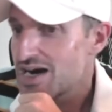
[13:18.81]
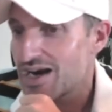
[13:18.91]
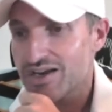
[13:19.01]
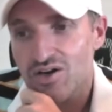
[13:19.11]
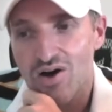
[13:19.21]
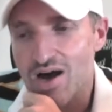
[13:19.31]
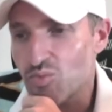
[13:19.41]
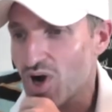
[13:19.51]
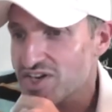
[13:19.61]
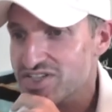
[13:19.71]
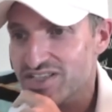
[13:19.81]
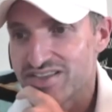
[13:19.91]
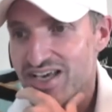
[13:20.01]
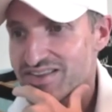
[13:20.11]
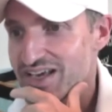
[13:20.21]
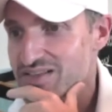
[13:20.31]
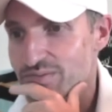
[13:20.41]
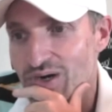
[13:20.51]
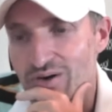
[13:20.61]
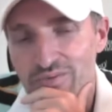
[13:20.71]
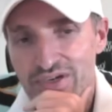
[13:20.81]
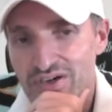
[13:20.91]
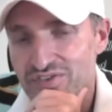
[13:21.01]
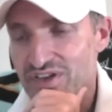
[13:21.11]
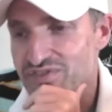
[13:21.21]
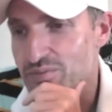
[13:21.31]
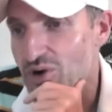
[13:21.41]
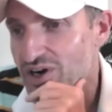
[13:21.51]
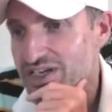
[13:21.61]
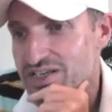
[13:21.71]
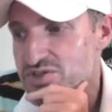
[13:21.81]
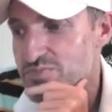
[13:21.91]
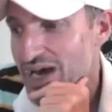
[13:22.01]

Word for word: You know, I'm watching the 10-day tomorrow. You know, if the market is